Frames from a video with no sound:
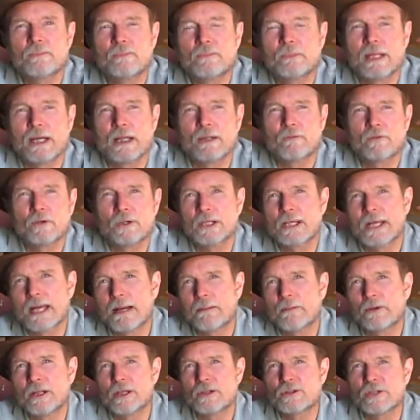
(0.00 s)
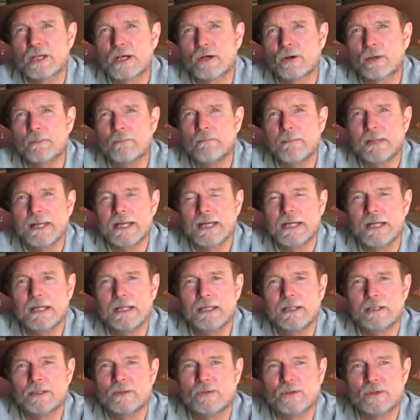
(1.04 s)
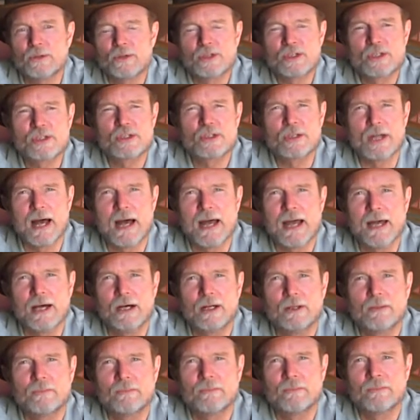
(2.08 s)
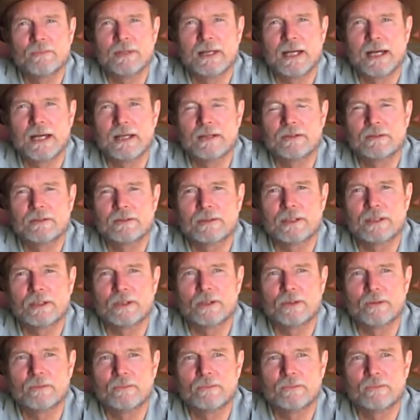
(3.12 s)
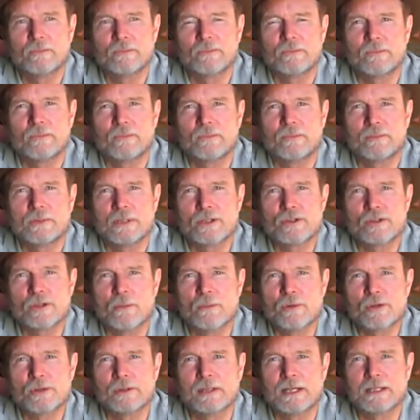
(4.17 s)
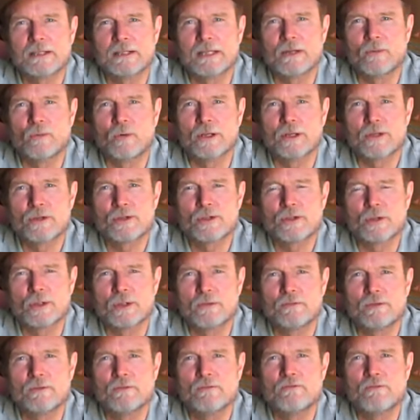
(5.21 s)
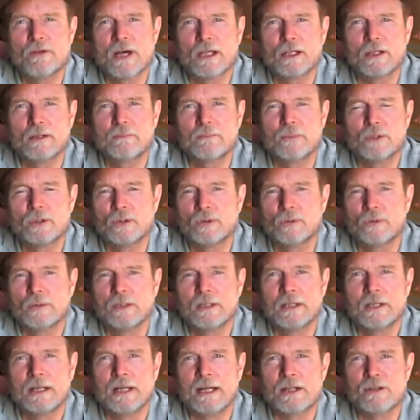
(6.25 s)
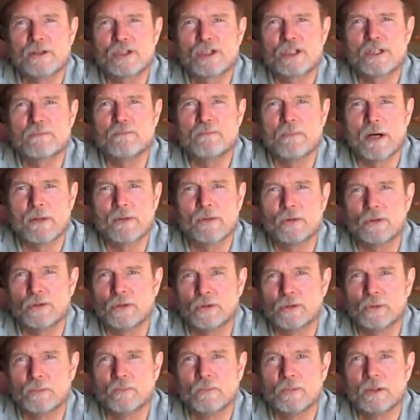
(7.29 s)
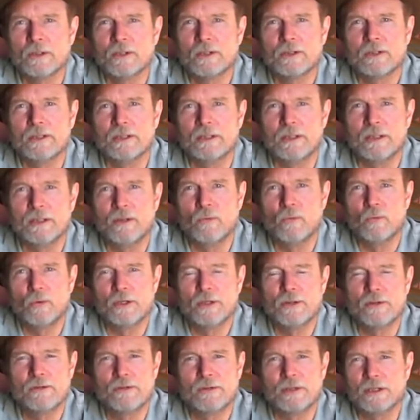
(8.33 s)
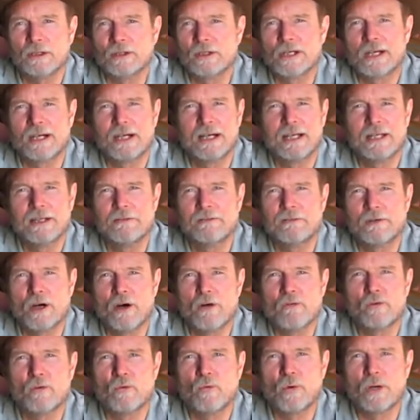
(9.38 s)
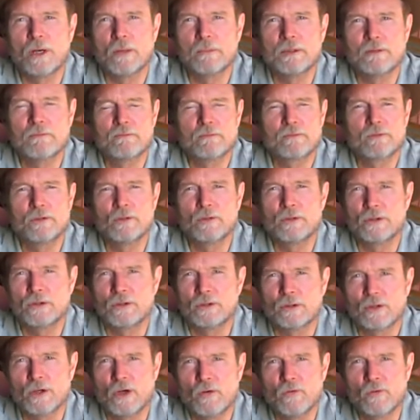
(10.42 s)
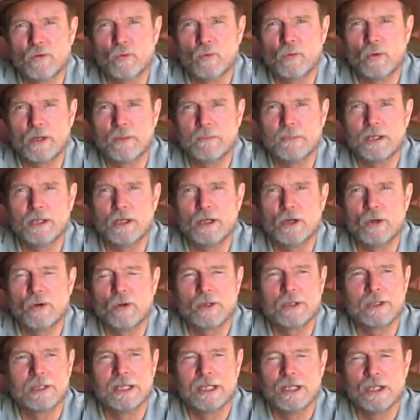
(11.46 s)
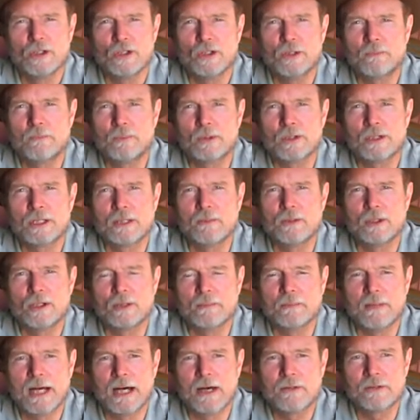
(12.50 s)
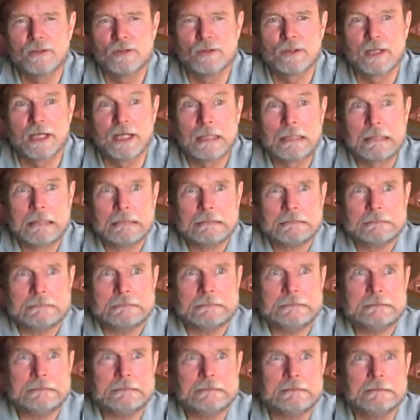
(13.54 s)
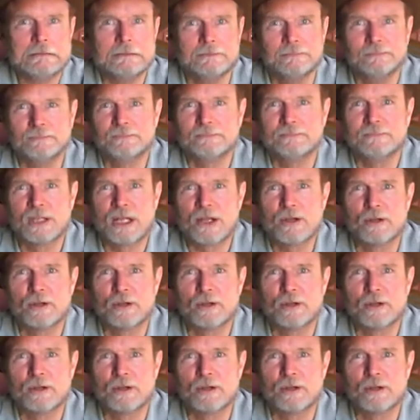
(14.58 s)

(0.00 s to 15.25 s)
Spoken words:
California Cabernets now are made in the style that, it's almost like they want to sort of envelop you and smother you, with their kind of overwhelming fruit and their overwhelming oak. You put them in your mouth and you kind of go, "Ooh, that